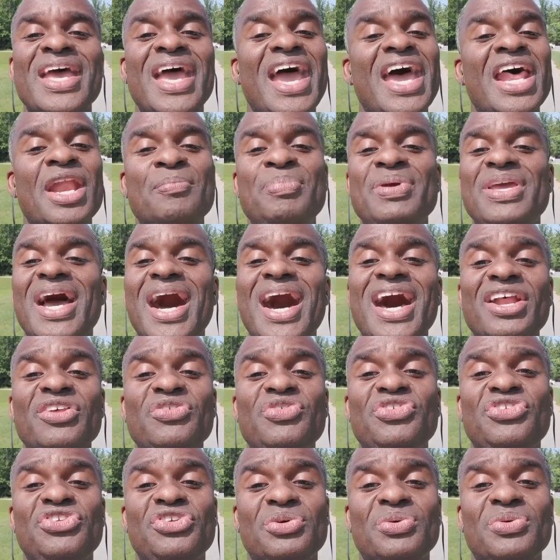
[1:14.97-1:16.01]
And to be
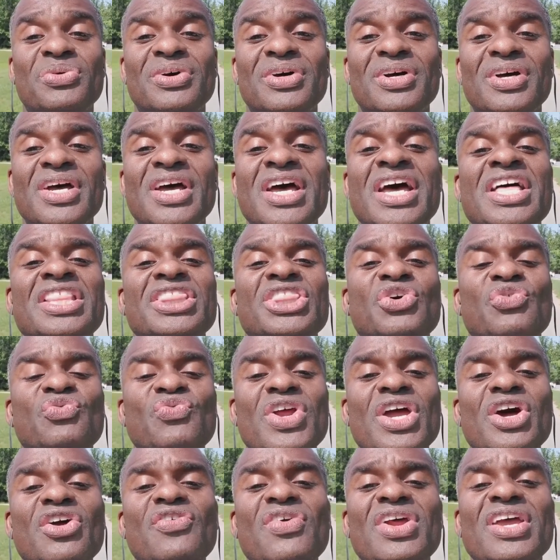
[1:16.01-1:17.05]
honest with you, the
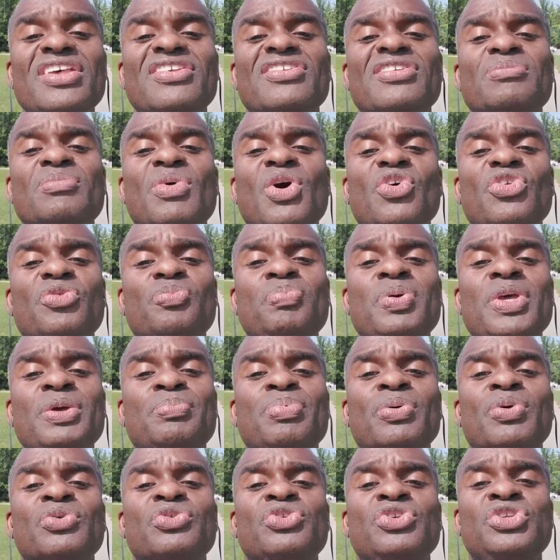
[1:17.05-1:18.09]
real reason most
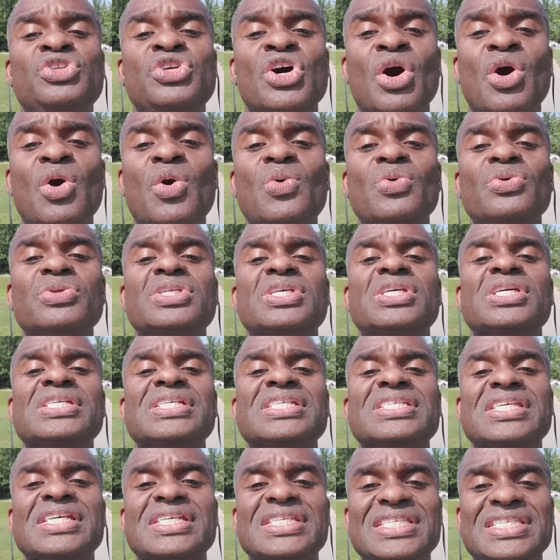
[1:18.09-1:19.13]
people don't
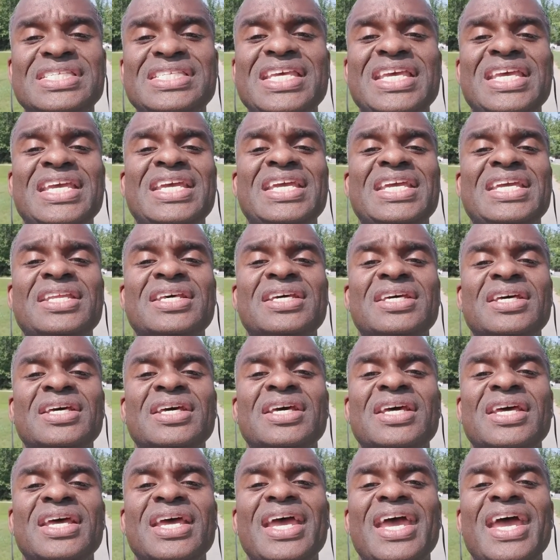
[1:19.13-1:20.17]
succeed
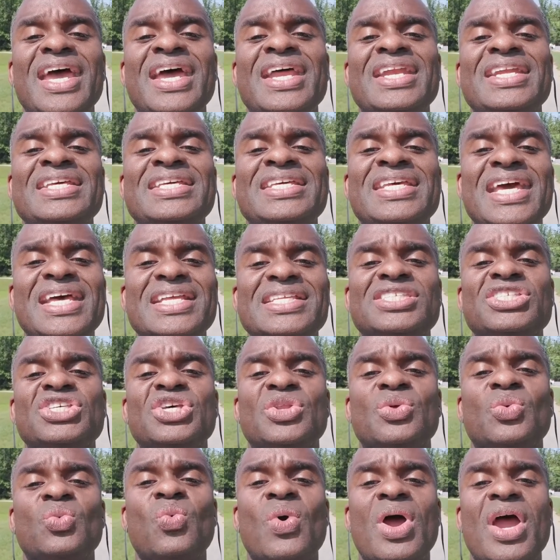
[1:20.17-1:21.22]
and get
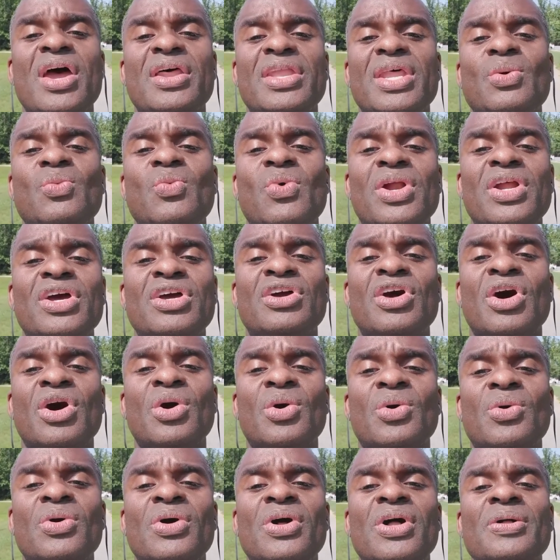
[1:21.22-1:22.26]
to the where they want to
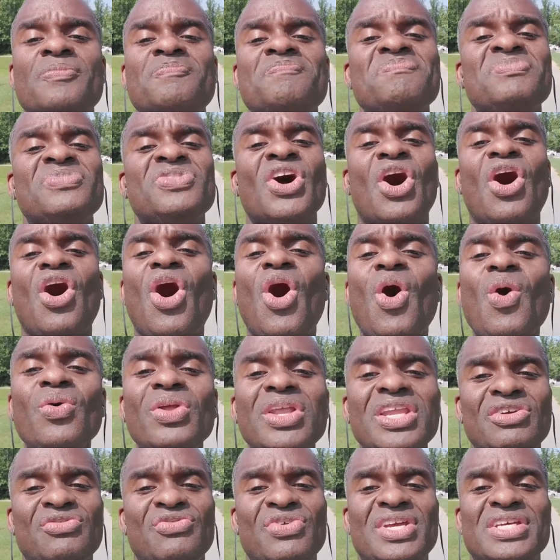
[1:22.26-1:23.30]
go, the
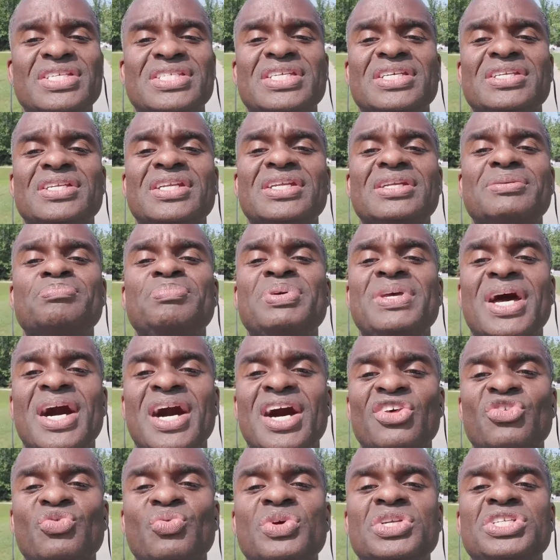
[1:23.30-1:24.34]
only reason, to be
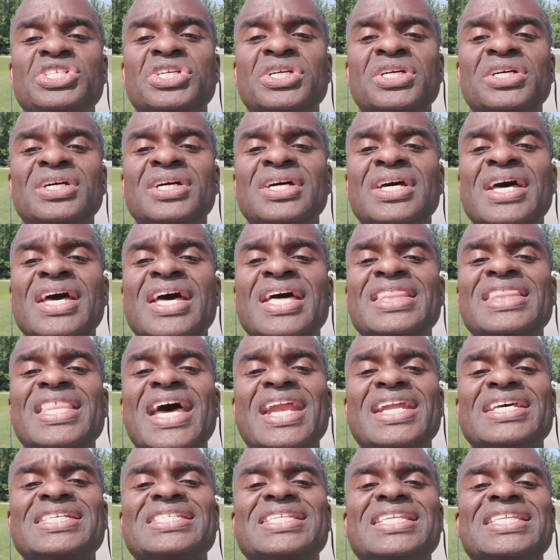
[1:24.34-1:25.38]
honest with you,
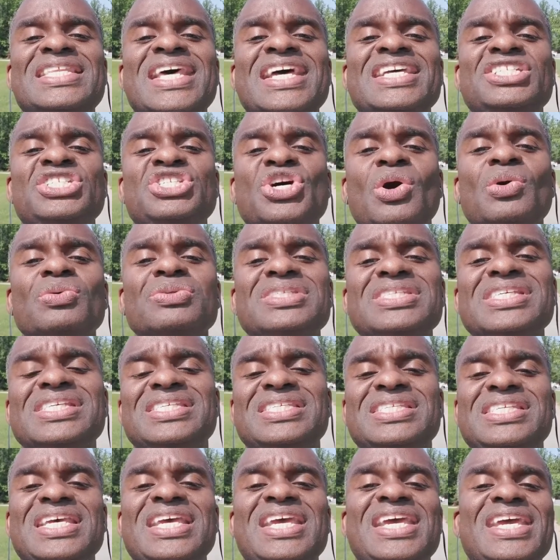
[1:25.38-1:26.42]
that is that they don't
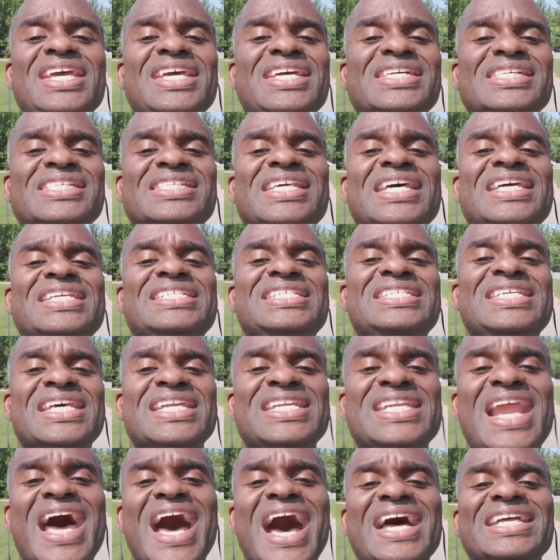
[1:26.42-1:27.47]
succeed because they
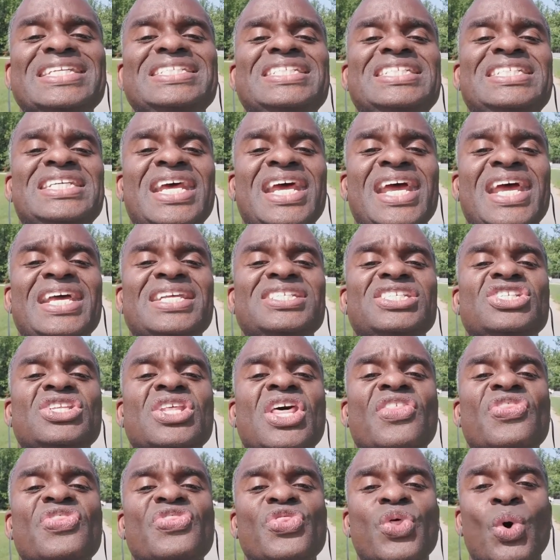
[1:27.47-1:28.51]
did not change
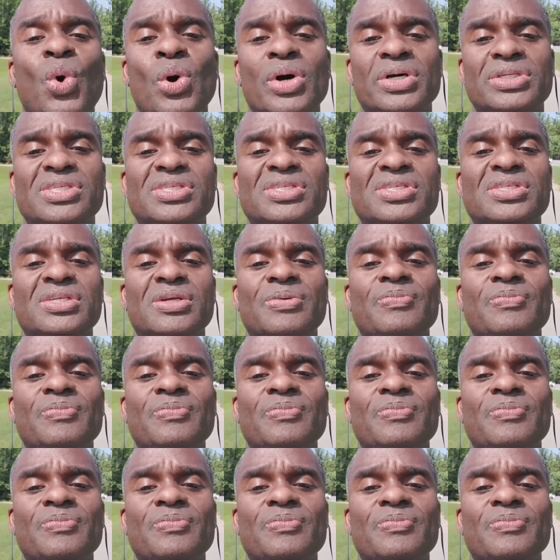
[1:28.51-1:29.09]
their thoughts.